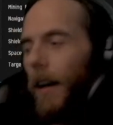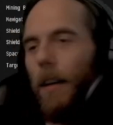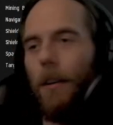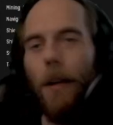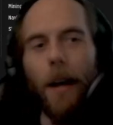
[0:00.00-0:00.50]

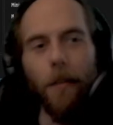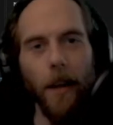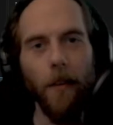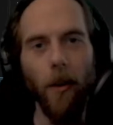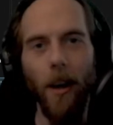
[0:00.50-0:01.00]
Could have
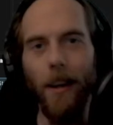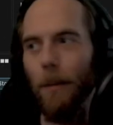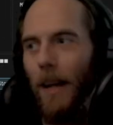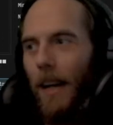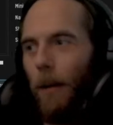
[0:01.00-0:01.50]
never end up
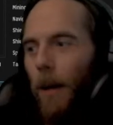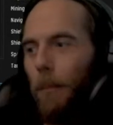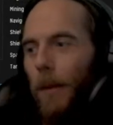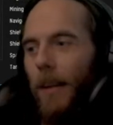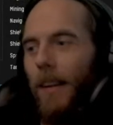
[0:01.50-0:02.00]
anywhere,
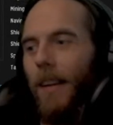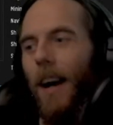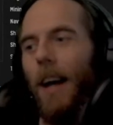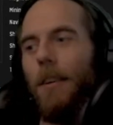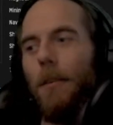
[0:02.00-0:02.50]
but
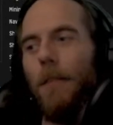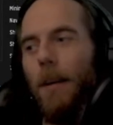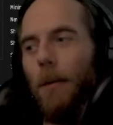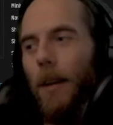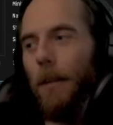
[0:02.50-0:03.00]
I do find
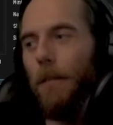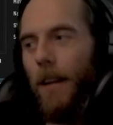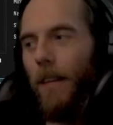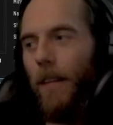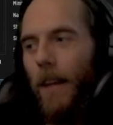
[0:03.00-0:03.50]
it really funny
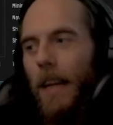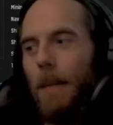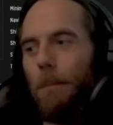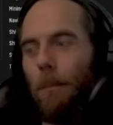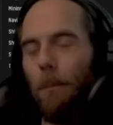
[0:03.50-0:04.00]
that they
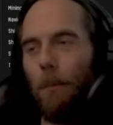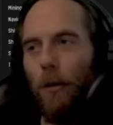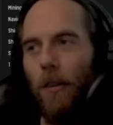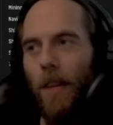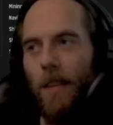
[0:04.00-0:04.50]
keep
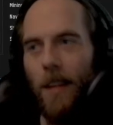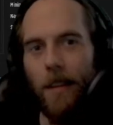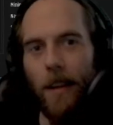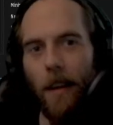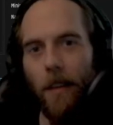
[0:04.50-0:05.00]
pushing this
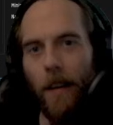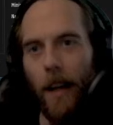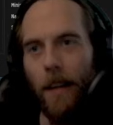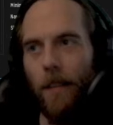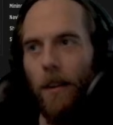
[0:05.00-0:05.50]
idea that
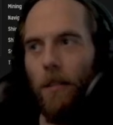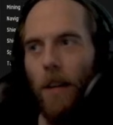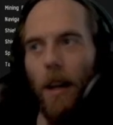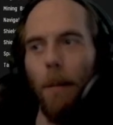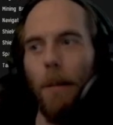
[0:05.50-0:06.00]
like they're
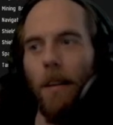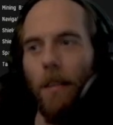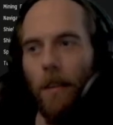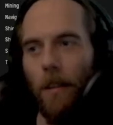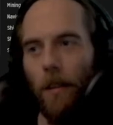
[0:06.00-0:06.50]
developing
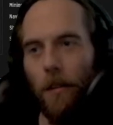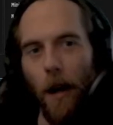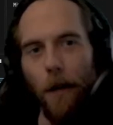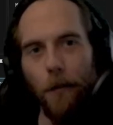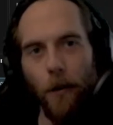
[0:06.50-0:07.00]

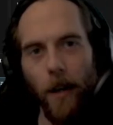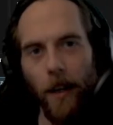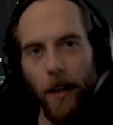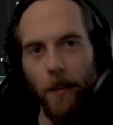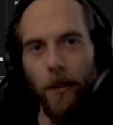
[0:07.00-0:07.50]
soft drink
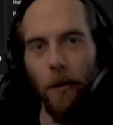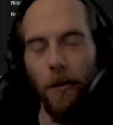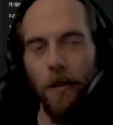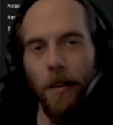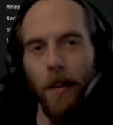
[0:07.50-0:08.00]

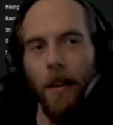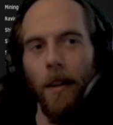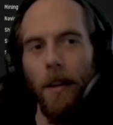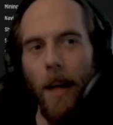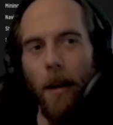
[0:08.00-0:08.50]
induced
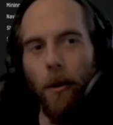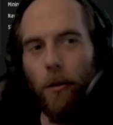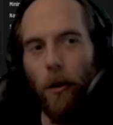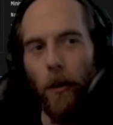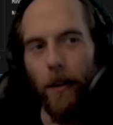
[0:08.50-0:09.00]
nano
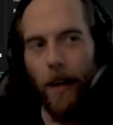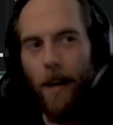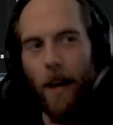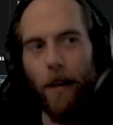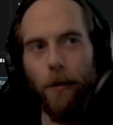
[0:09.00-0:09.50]
controller
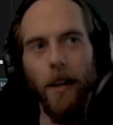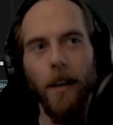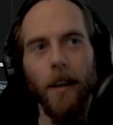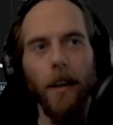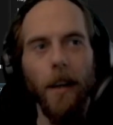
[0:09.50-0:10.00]
technology
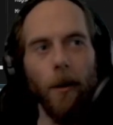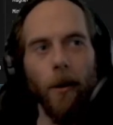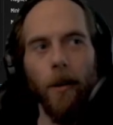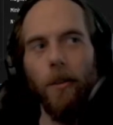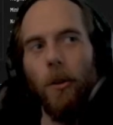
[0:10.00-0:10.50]
in
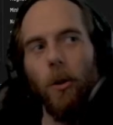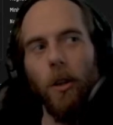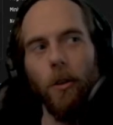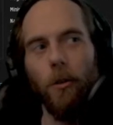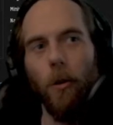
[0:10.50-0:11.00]
order to
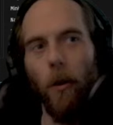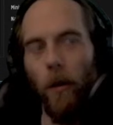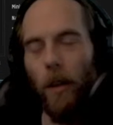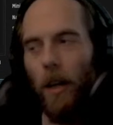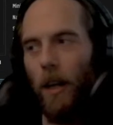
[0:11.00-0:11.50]

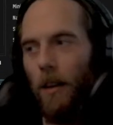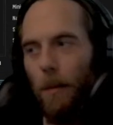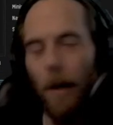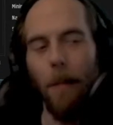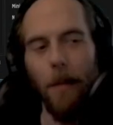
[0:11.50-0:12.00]
control the
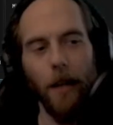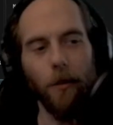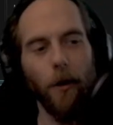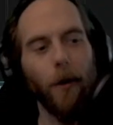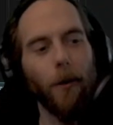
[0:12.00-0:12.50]

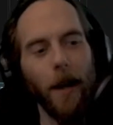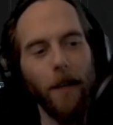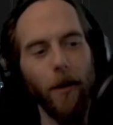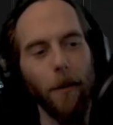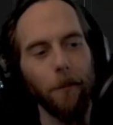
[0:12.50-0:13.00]
population or
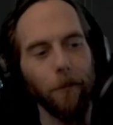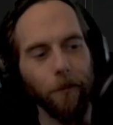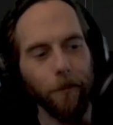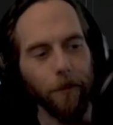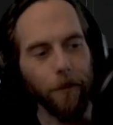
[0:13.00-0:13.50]
whatever.
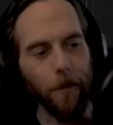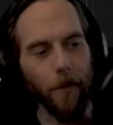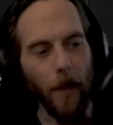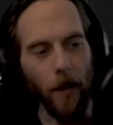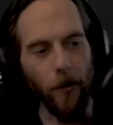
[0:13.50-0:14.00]

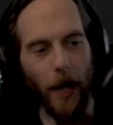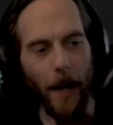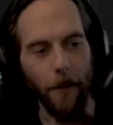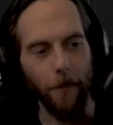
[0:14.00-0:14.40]
So yeah.